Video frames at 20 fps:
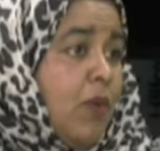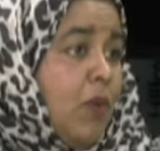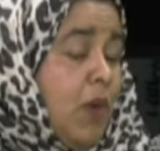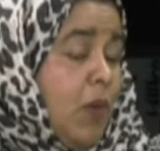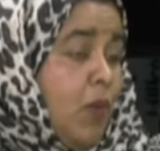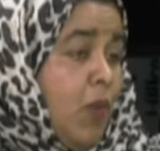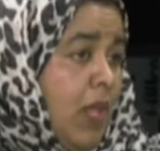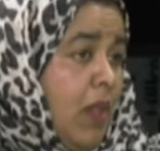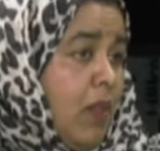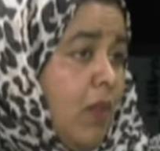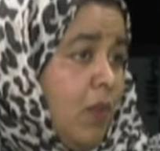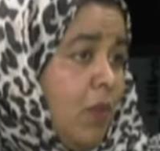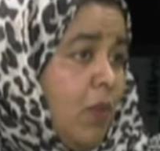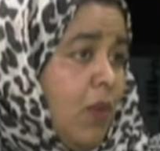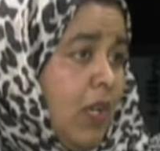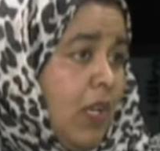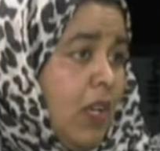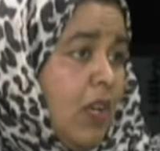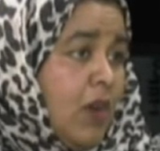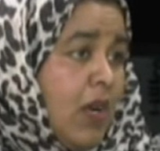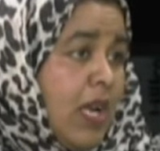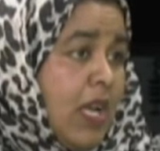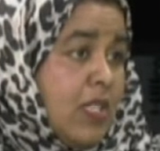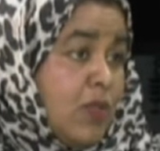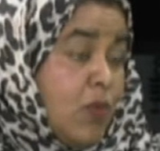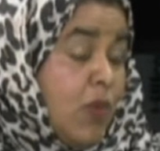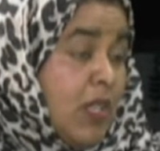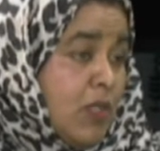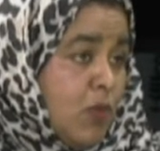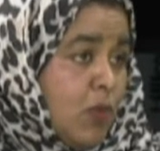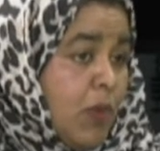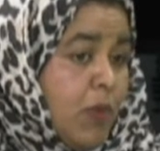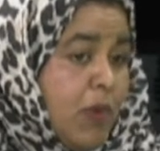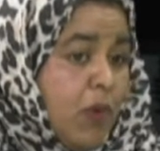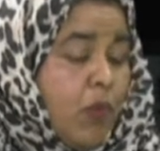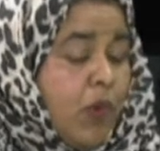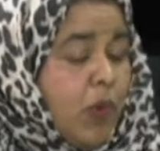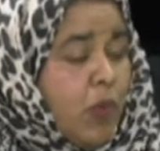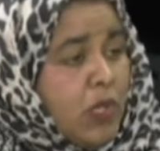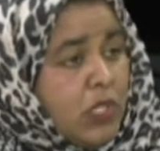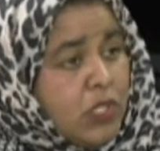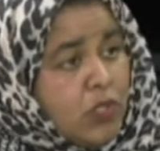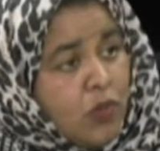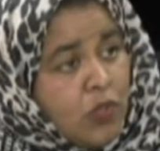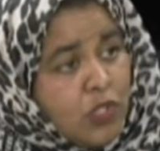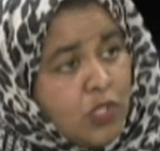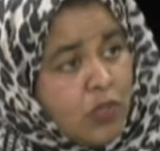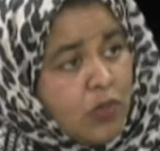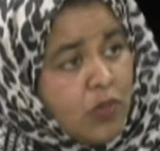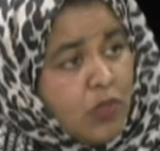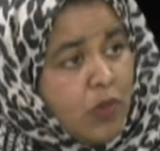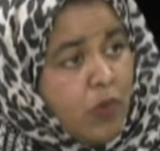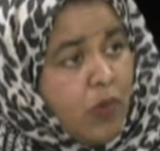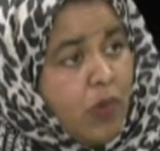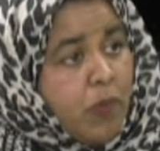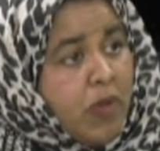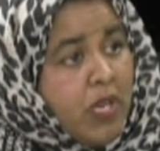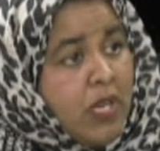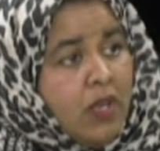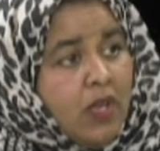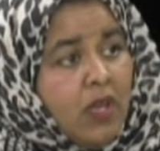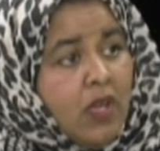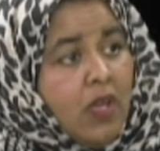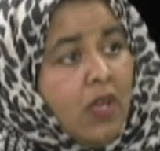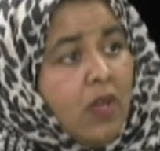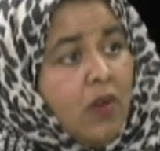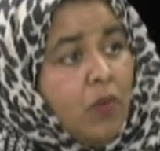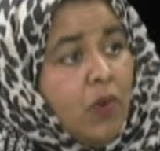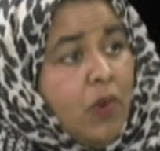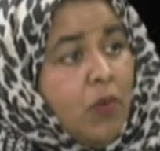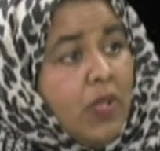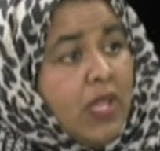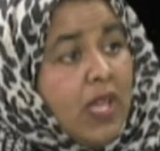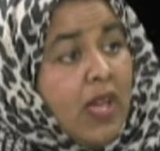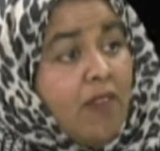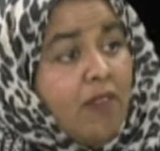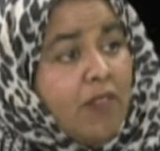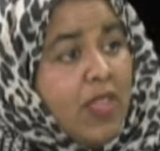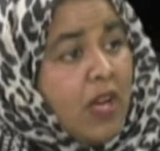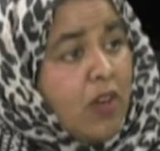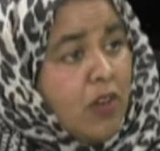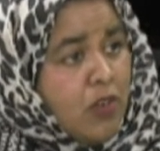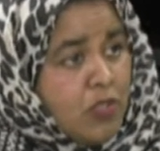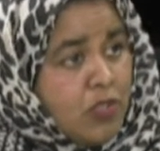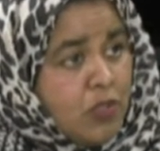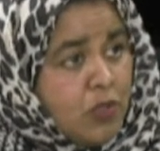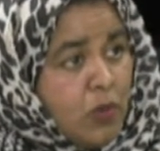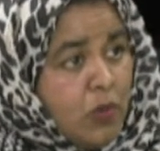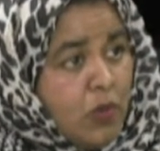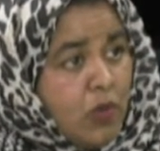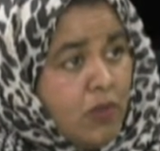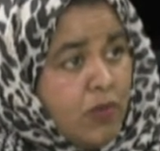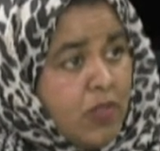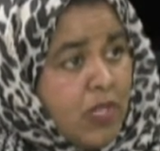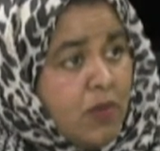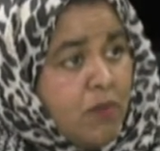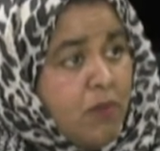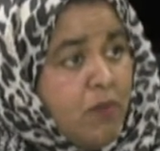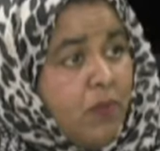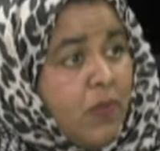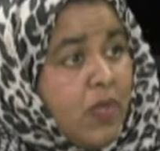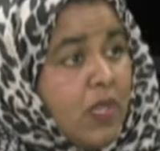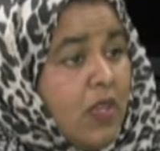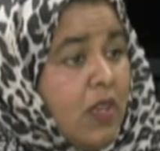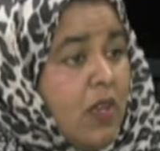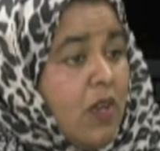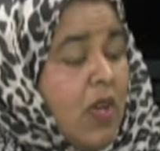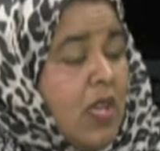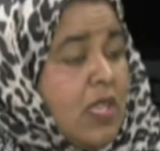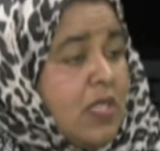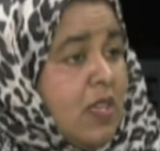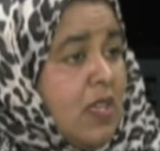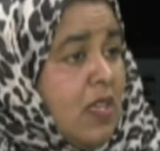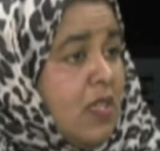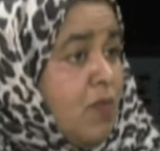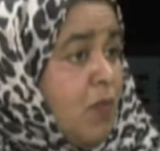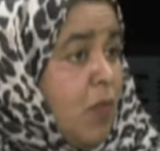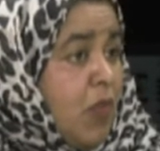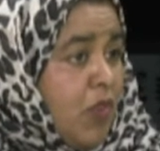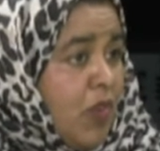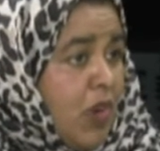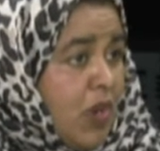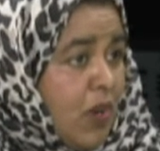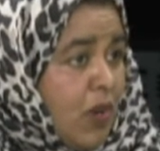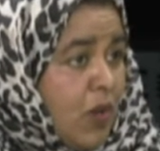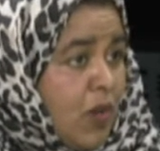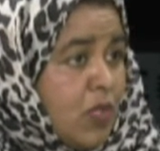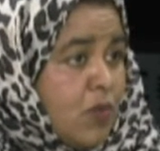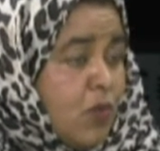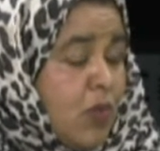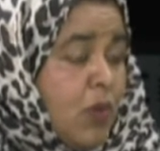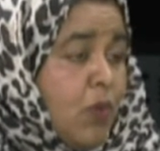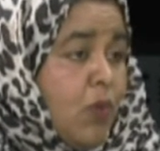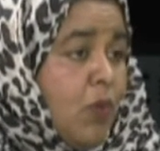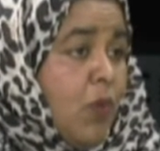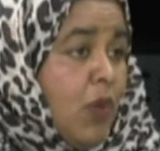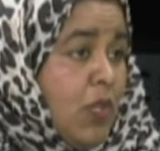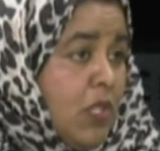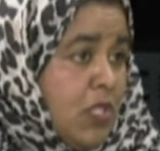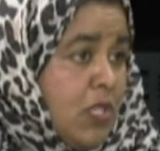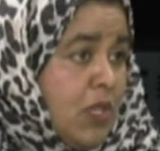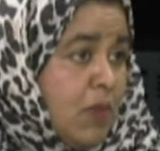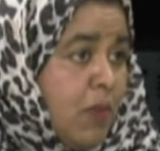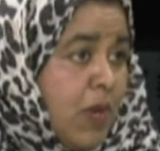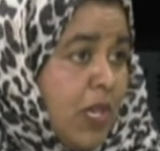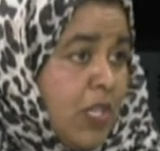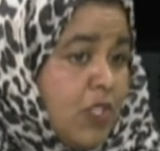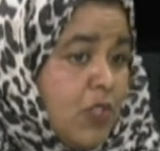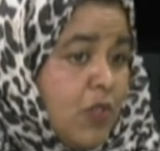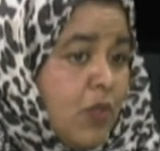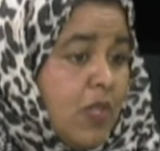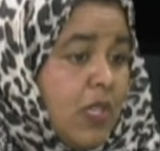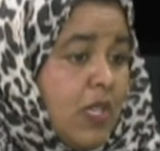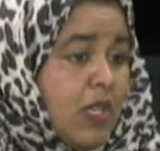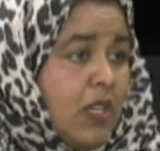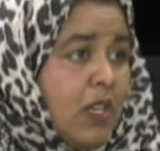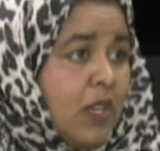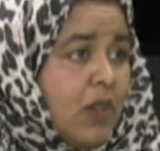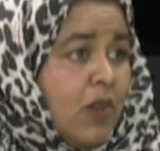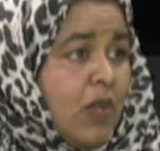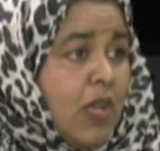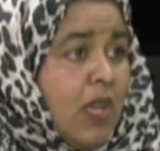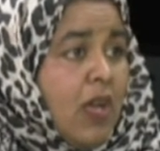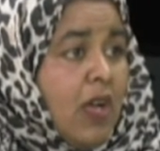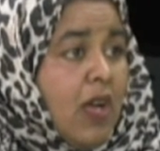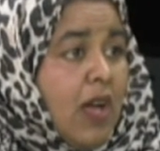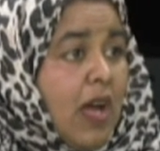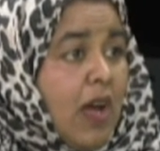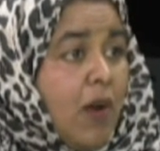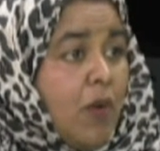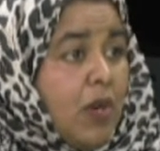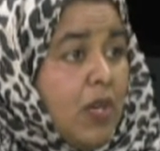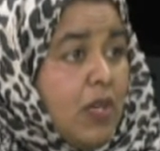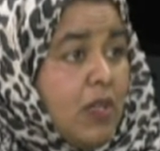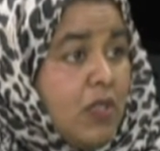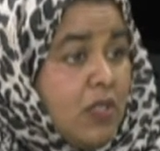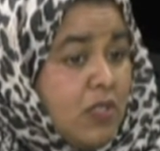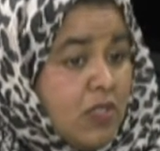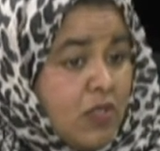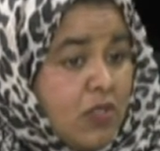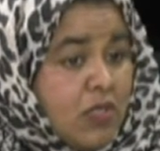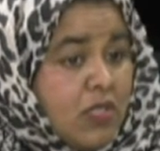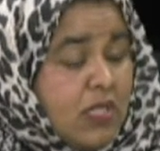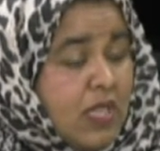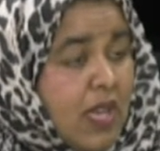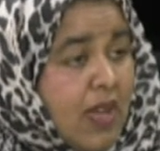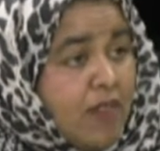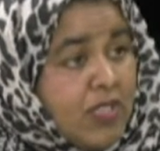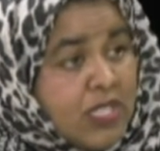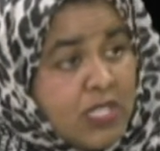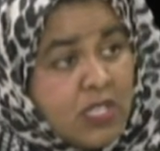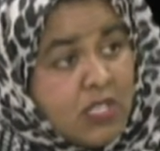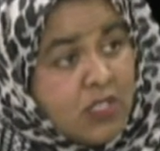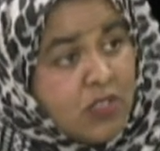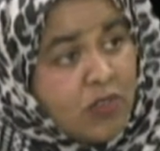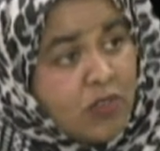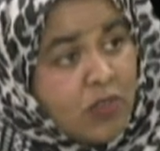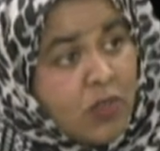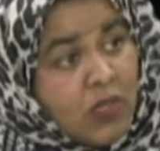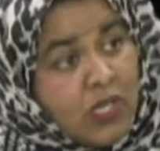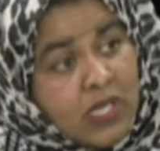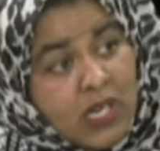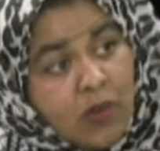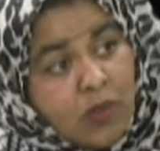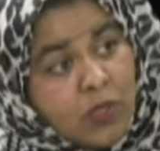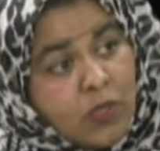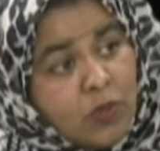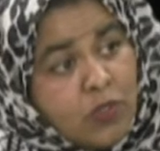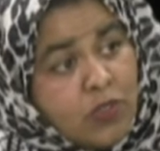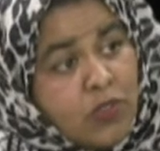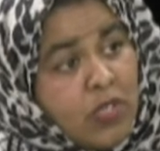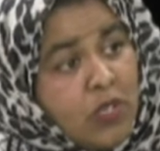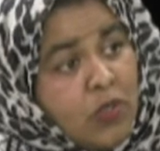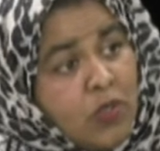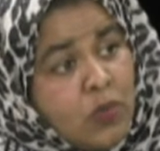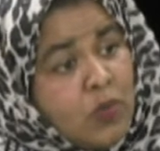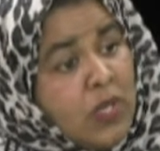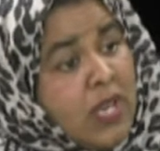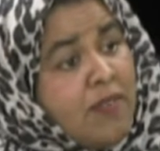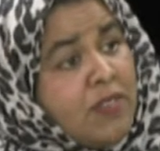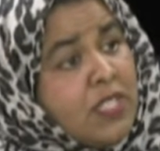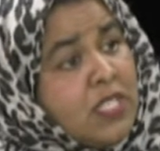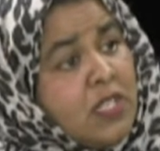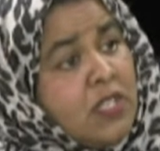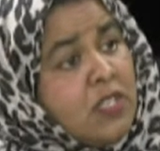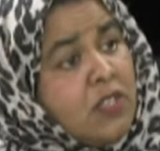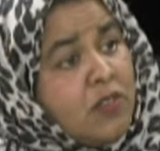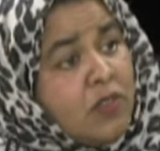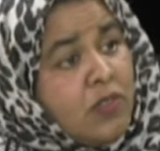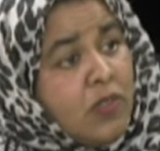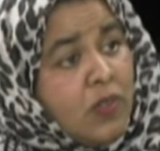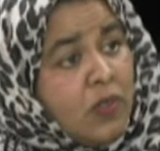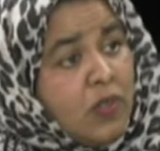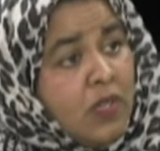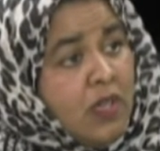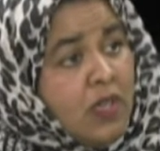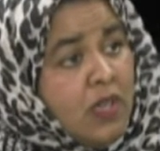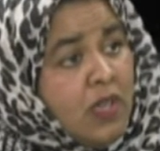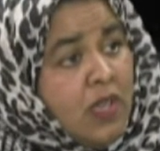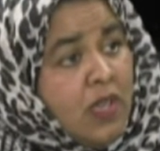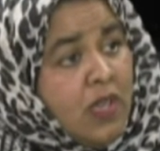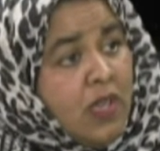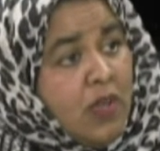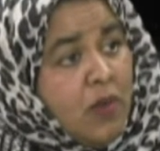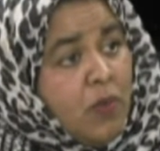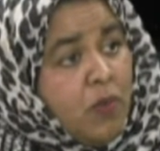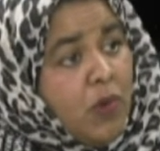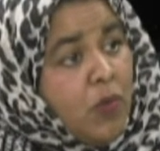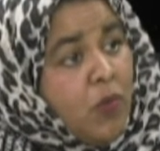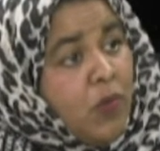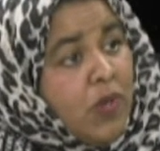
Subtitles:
will, as women, we will torture other women. We will have that control over them. As mother-in-laws, we'll want to make sure that, our sons have a certain role and our daughter-in-laws will have a certain role. But,